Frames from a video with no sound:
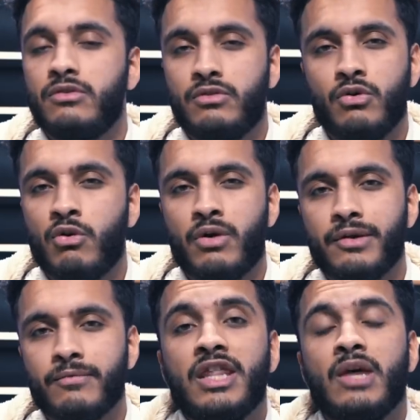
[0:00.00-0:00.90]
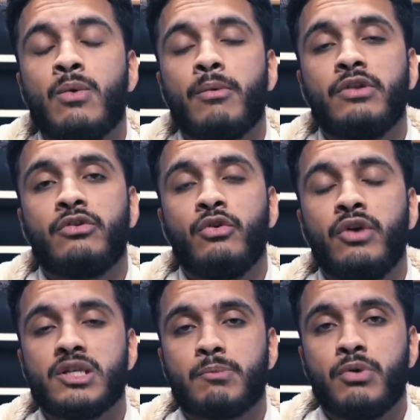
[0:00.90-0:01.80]
You're right. Then what I'm going to do
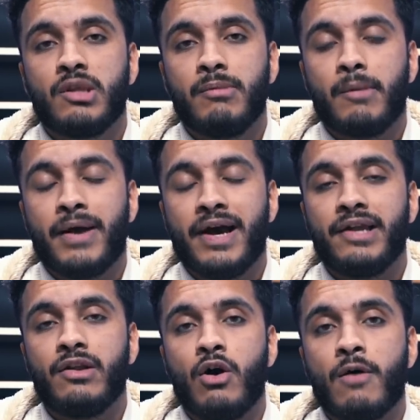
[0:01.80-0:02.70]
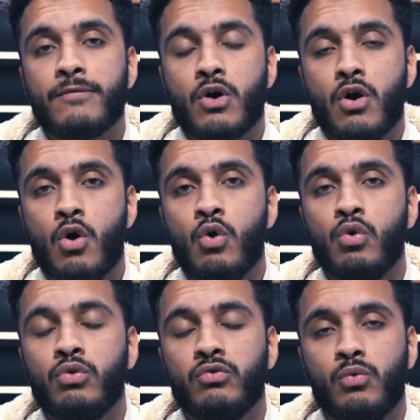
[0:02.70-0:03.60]
is put them in a pan of
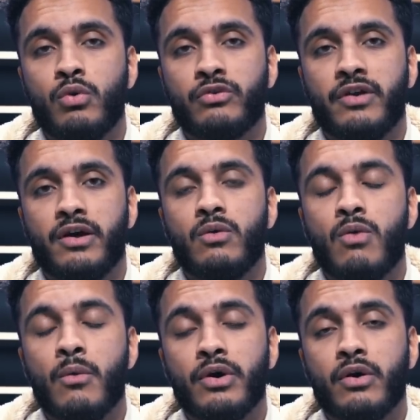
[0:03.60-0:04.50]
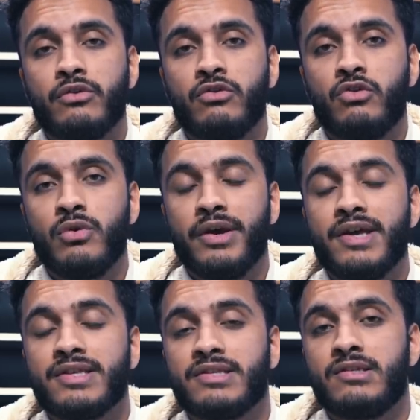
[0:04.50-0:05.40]
cold water. What we're going to do here
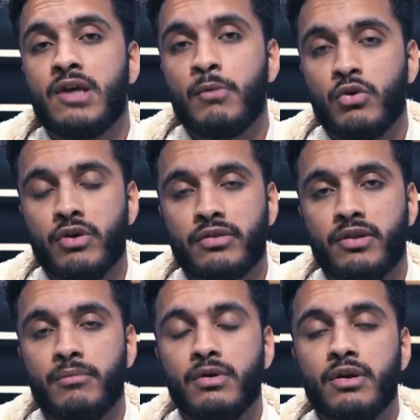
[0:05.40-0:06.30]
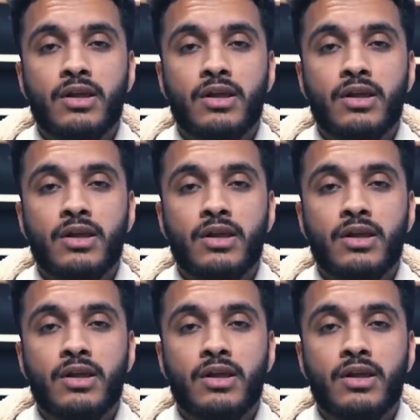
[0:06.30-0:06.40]
is double cook them.